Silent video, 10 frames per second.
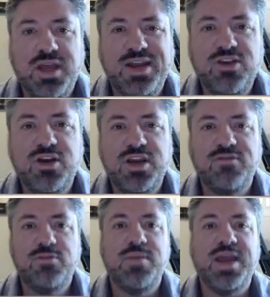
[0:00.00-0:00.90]
and you could
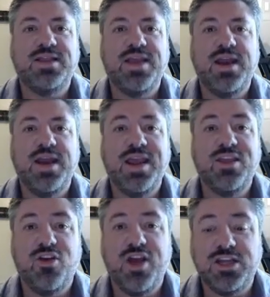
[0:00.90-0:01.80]
even make that
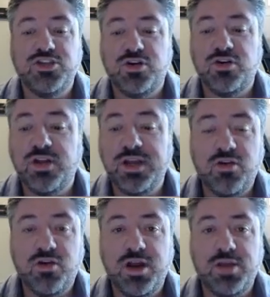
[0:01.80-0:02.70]
either a journaling
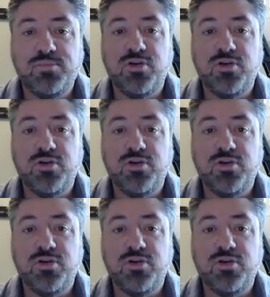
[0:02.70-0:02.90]
or a